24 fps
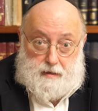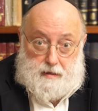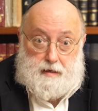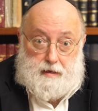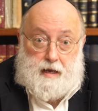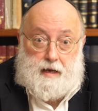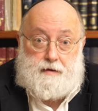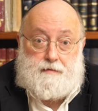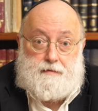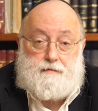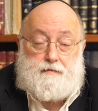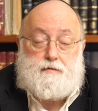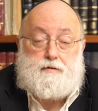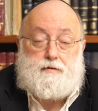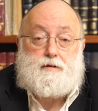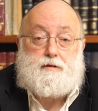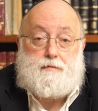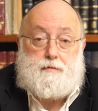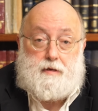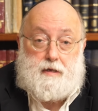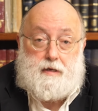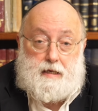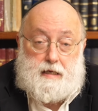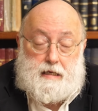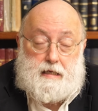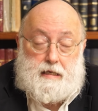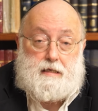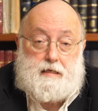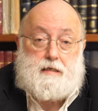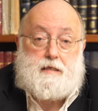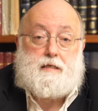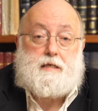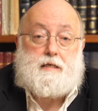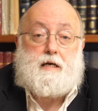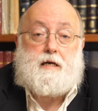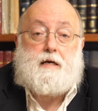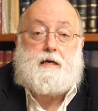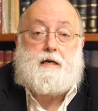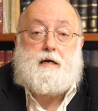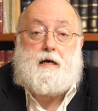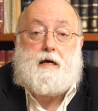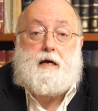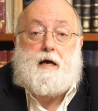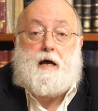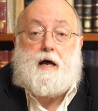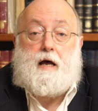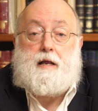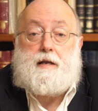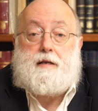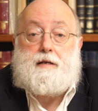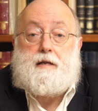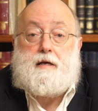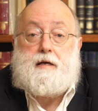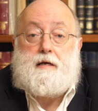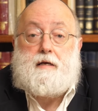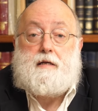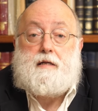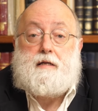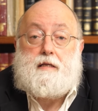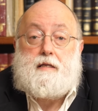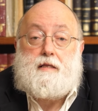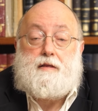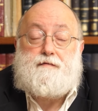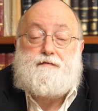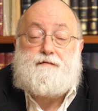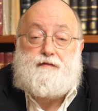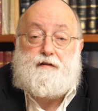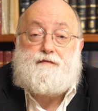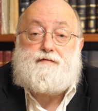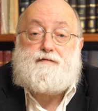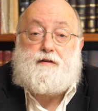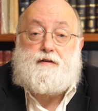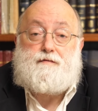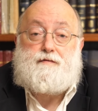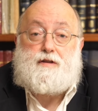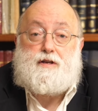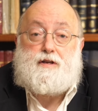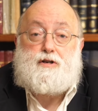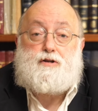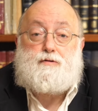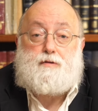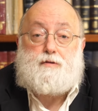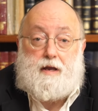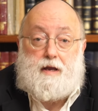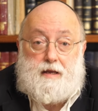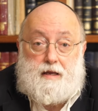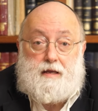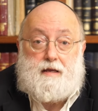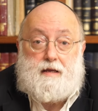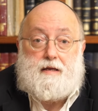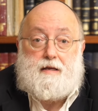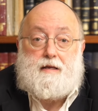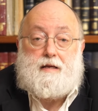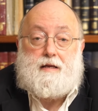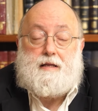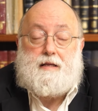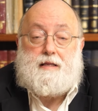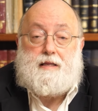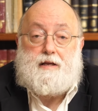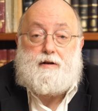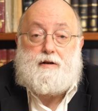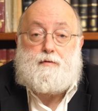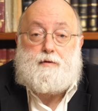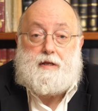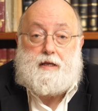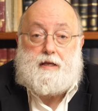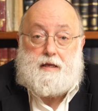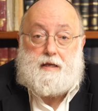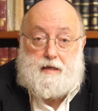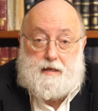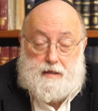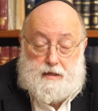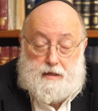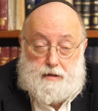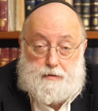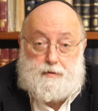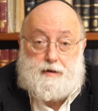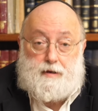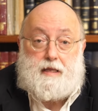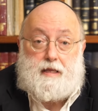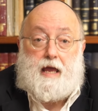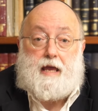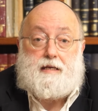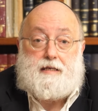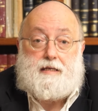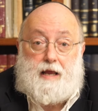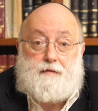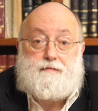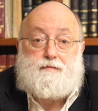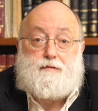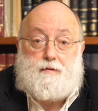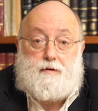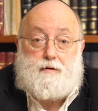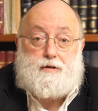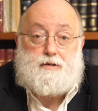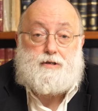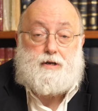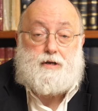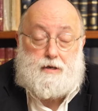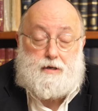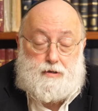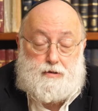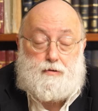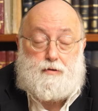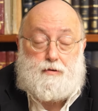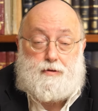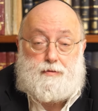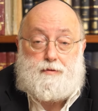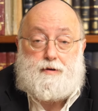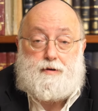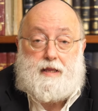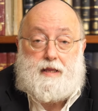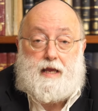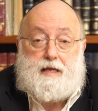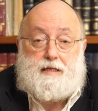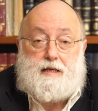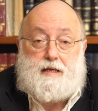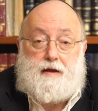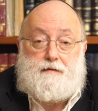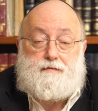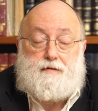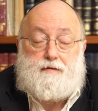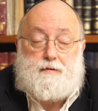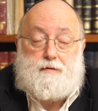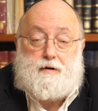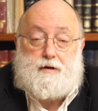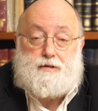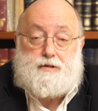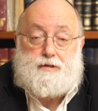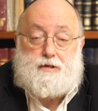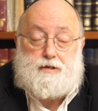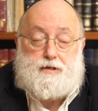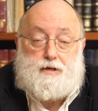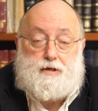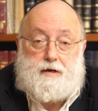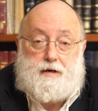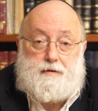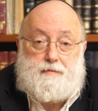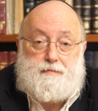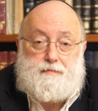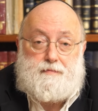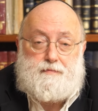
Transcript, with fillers: anniversary is uh, on the fifth of Tishrei, literally three days after Rosh Hashanah, two, three days after Rosh Hashanah.